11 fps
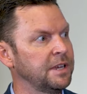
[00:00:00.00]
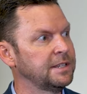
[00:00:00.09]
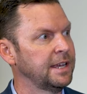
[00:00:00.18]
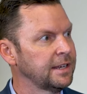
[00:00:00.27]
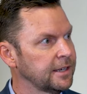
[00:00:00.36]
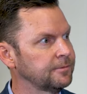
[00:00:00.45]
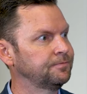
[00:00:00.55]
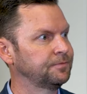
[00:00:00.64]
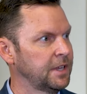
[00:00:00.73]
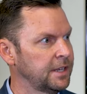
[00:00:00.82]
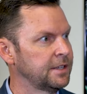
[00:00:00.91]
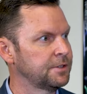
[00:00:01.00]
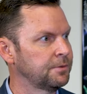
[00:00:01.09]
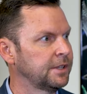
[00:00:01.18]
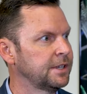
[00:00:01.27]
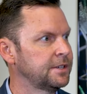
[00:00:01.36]
big data in its
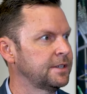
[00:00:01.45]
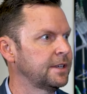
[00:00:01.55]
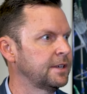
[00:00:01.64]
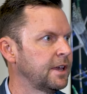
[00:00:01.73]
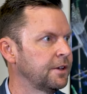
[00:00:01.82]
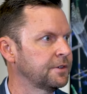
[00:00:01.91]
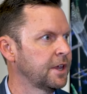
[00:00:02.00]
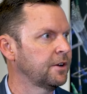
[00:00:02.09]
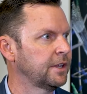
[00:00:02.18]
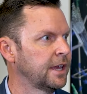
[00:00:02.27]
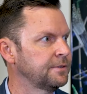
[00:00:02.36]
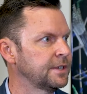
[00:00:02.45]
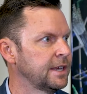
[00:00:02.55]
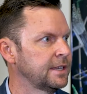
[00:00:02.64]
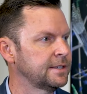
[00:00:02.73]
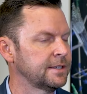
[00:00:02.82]
relation to healthcare and life
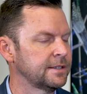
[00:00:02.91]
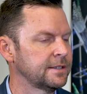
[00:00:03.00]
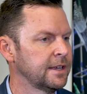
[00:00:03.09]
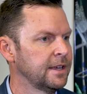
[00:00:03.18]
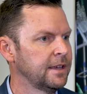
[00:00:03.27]
sciences.